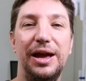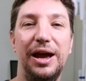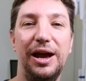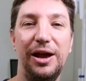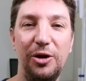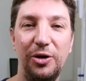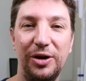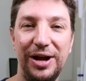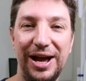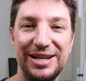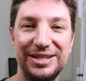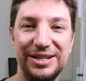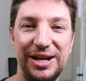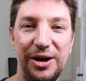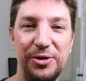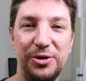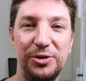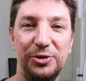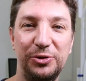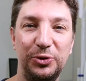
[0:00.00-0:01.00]
Hello guys,
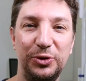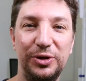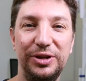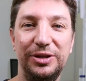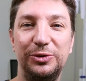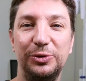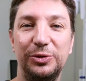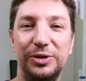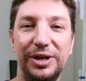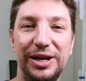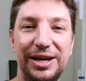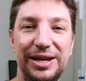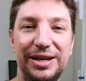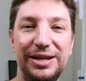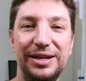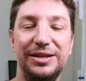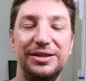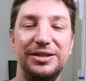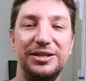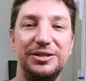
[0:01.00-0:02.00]
how are you doing
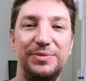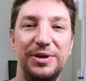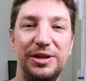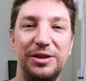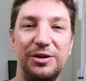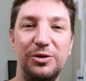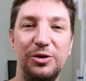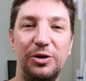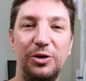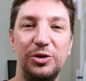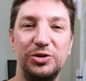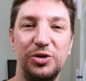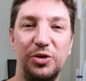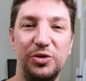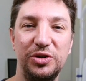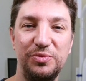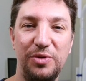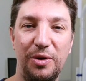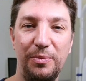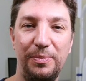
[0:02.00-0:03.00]
today? In this video, José
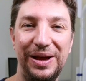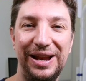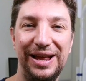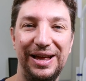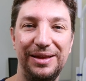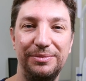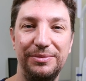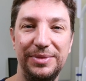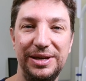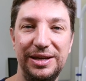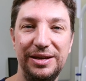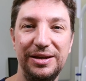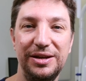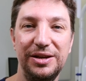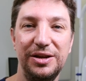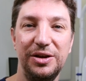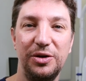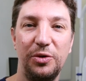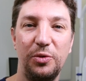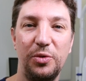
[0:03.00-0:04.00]
Luis Mompell and me,
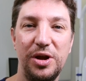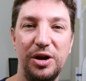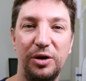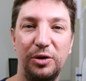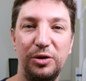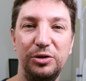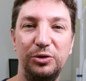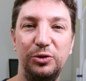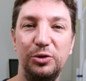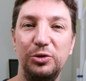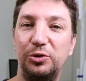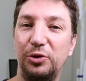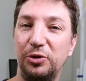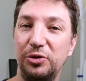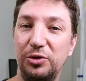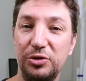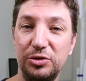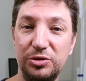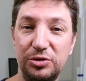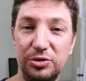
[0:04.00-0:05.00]
we're going to
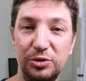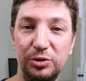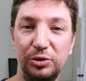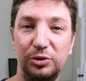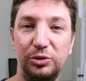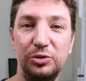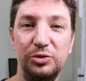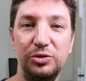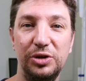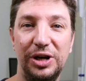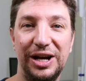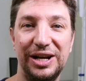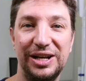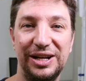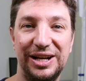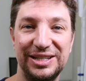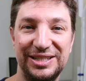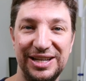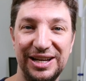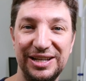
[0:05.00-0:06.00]
introduce you to
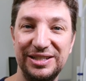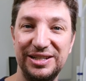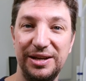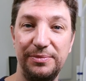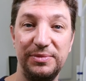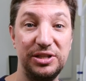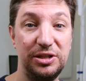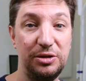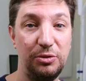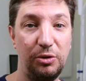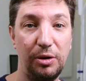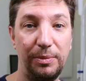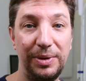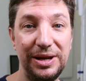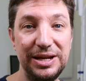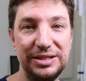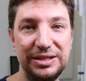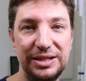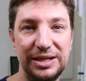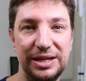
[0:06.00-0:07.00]
Kazanjian
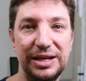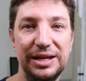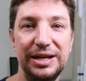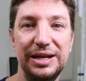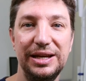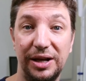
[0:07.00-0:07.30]
Vestibuloplasty.